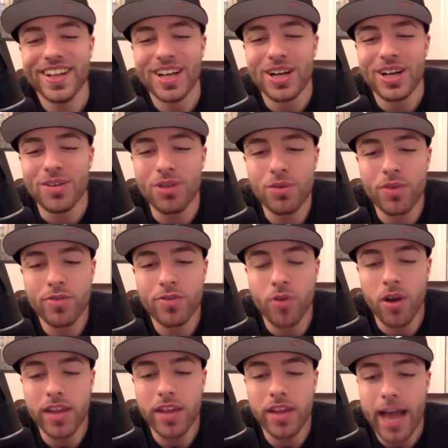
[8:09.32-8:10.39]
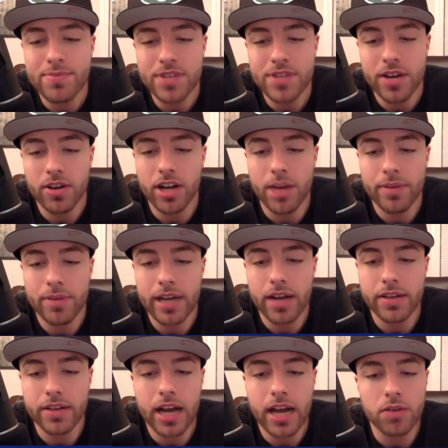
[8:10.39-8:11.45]
with all the apps that are coming out
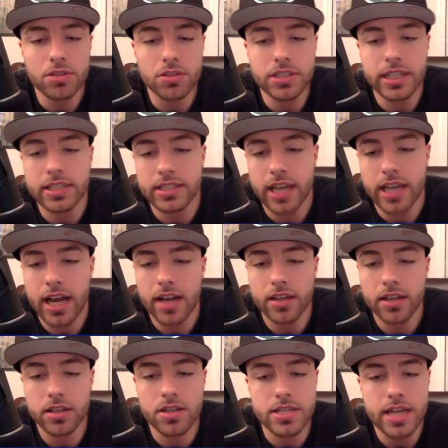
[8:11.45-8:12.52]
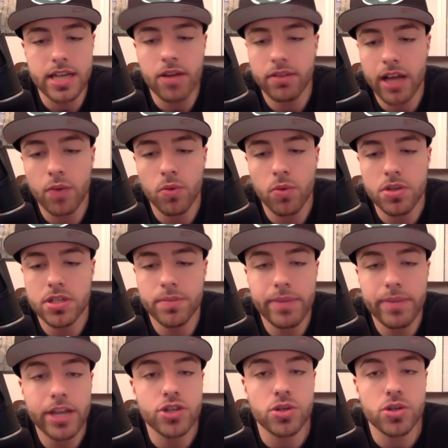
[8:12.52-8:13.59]
now, TikTok, because SoundCloud was the
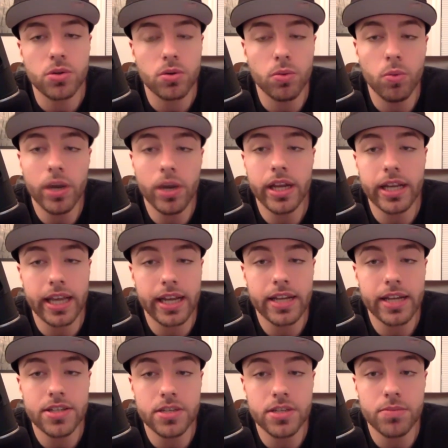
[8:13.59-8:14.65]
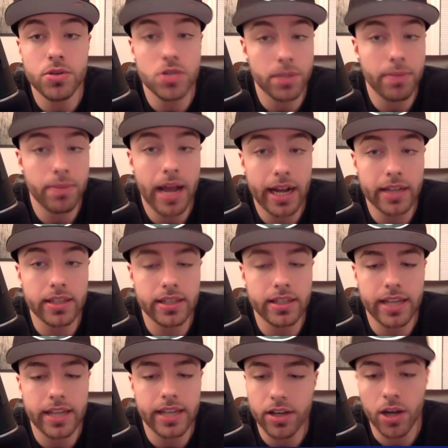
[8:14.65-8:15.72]
major way to get into music back in the
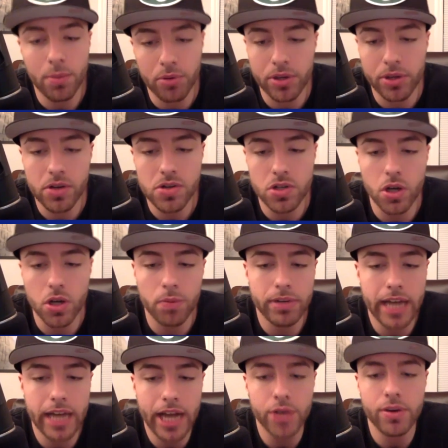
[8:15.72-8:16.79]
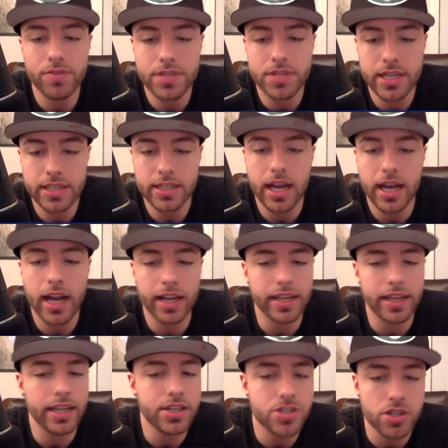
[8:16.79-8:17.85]
day a couple of years ago, but now you have TikTok and
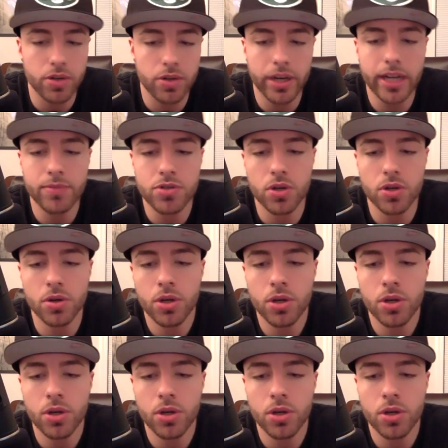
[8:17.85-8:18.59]
Instagram. So